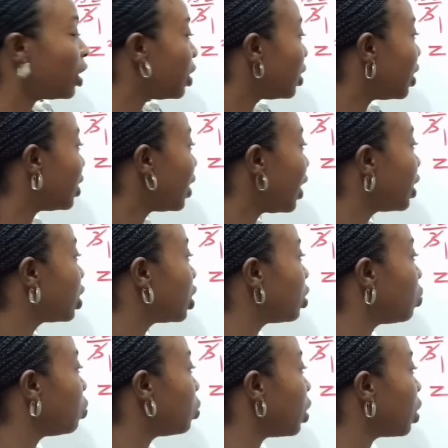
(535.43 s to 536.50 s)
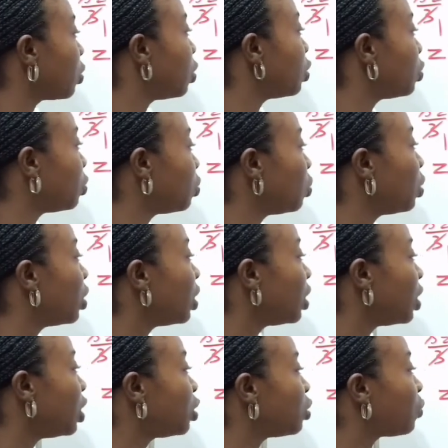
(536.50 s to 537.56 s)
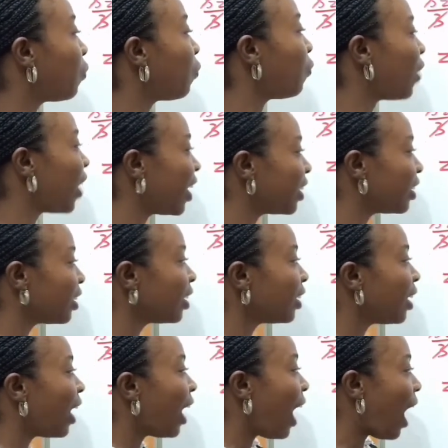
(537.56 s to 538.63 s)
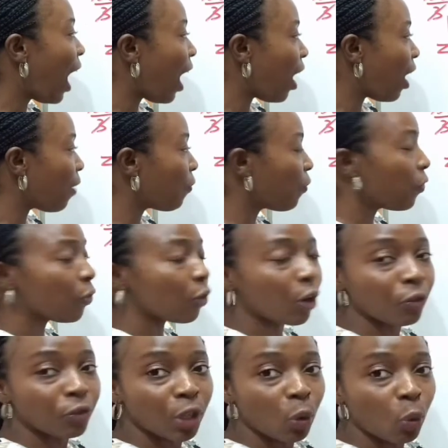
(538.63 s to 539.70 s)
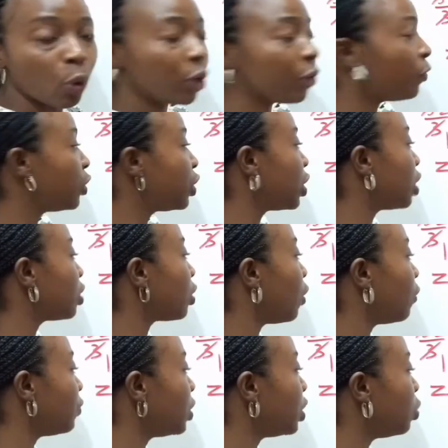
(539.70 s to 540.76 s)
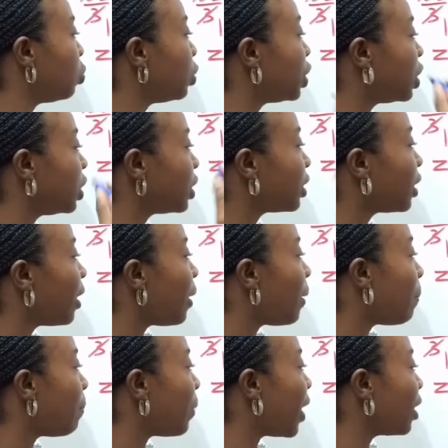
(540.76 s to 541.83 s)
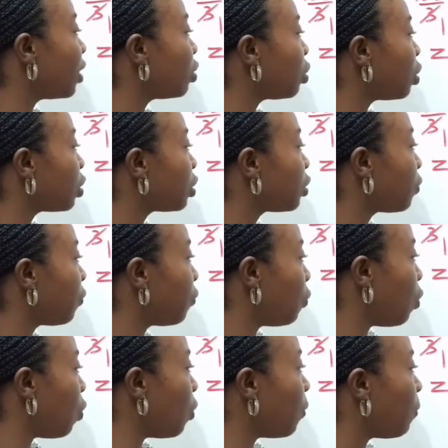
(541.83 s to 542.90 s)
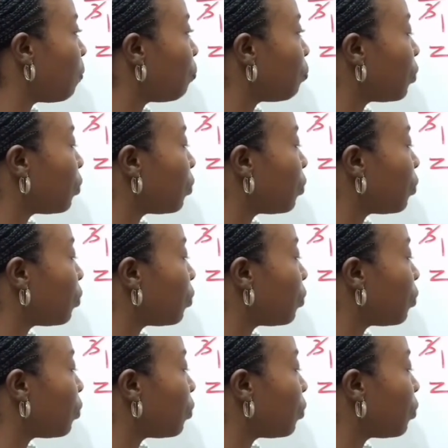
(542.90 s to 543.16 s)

The next thing we are going to do is to find half of the coefficient of z, which is minus 4.